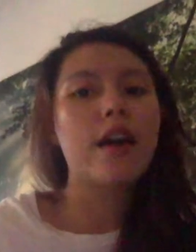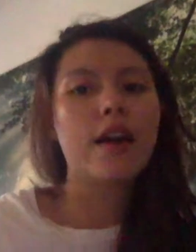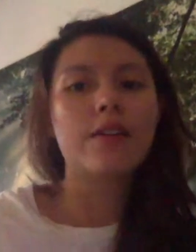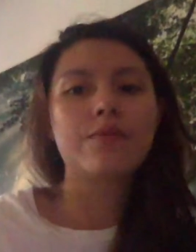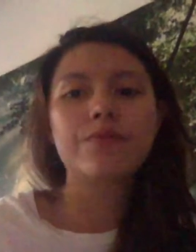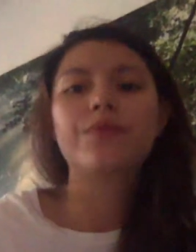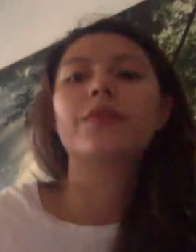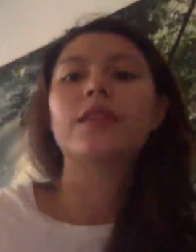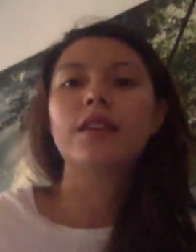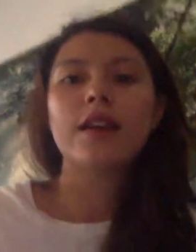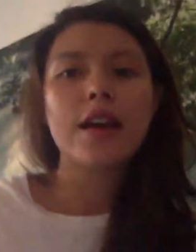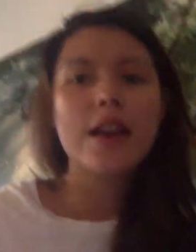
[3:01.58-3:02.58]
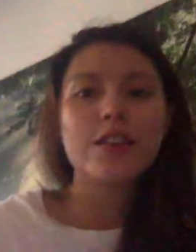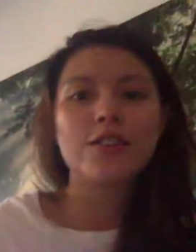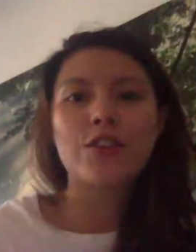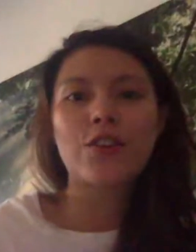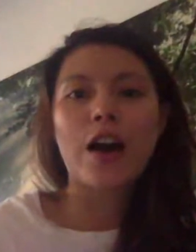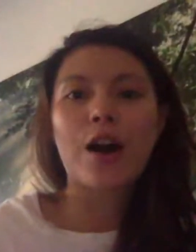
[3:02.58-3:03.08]
And
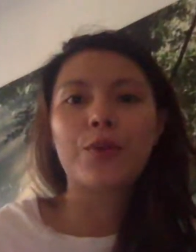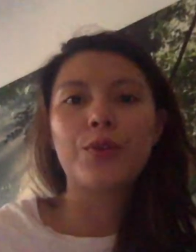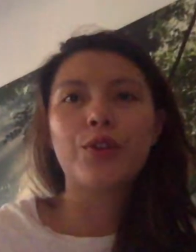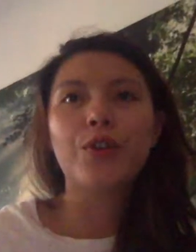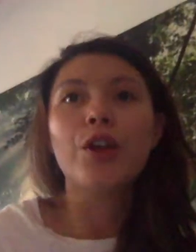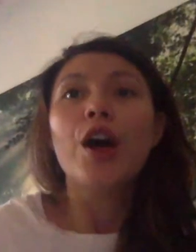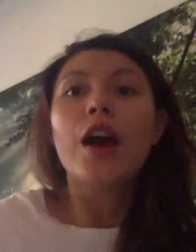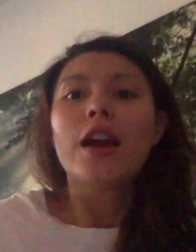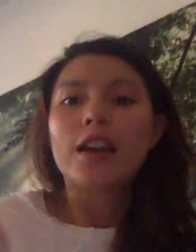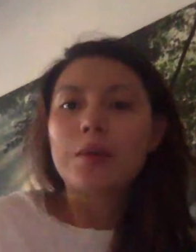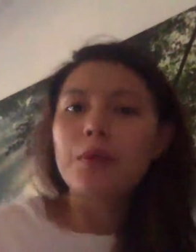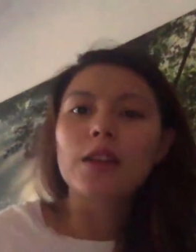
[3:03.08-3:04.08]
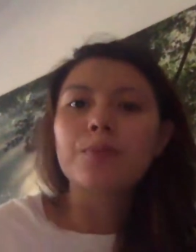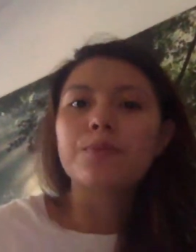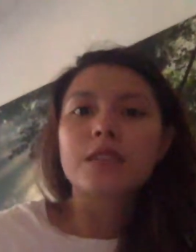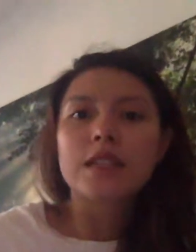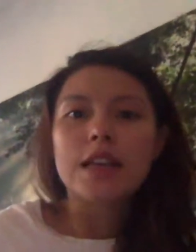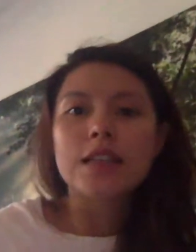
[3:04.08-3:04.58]
so I will keep on
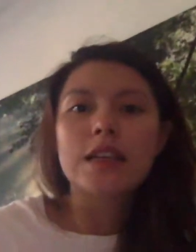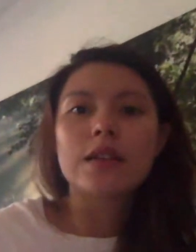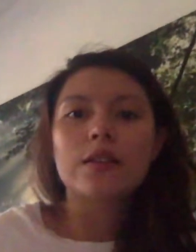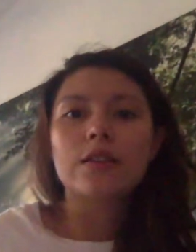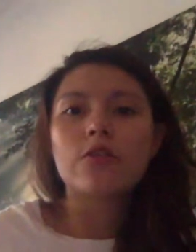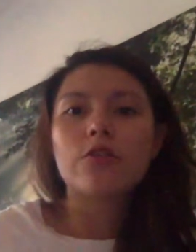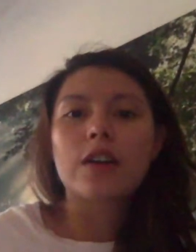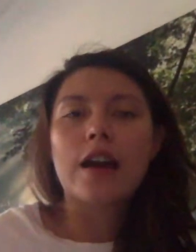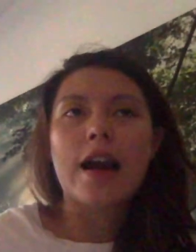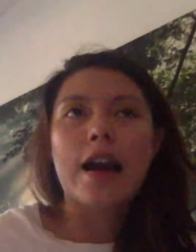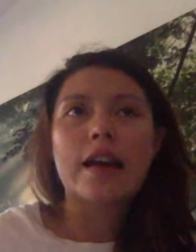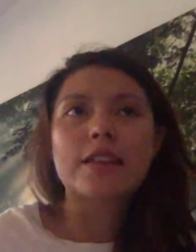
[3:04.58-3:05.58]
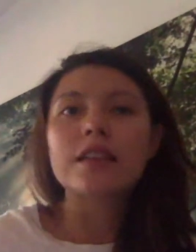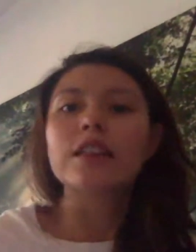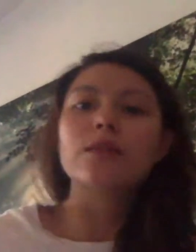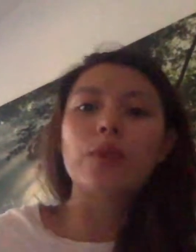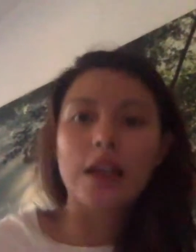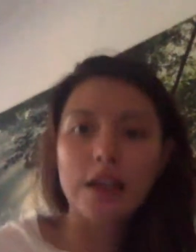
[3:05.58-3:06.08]
updating you guys
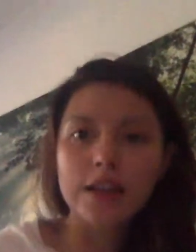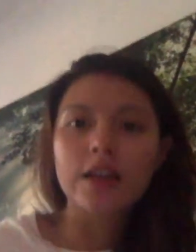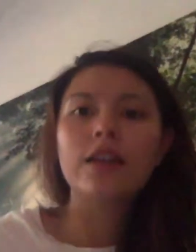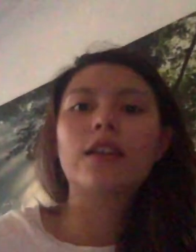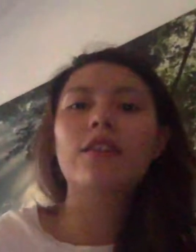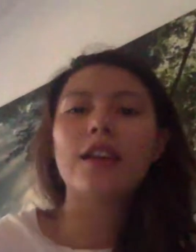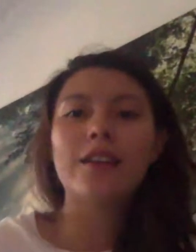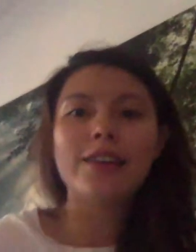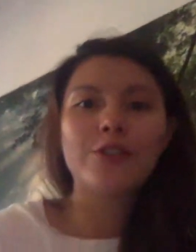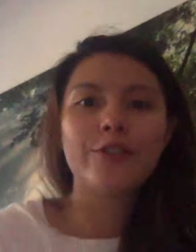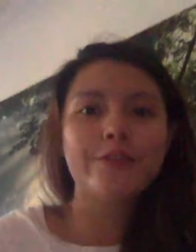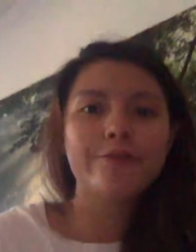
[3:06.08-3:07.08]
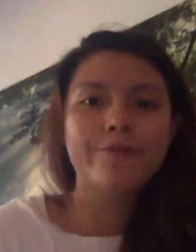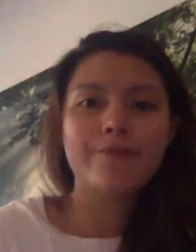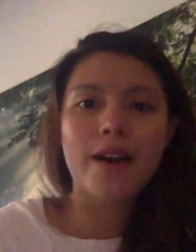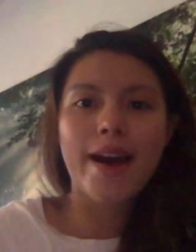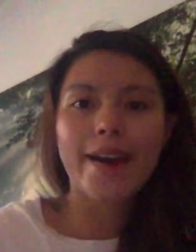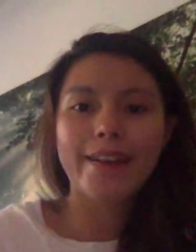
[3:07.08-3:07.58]
next week. Thank you.
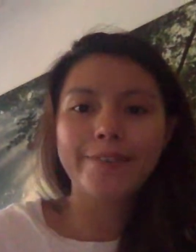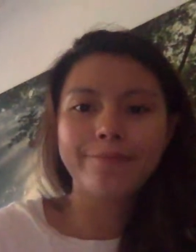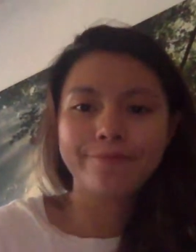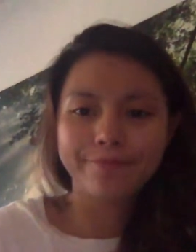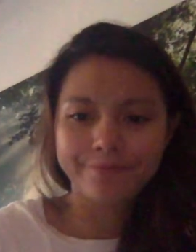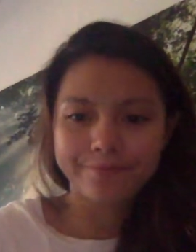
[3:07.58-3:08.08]
Bye.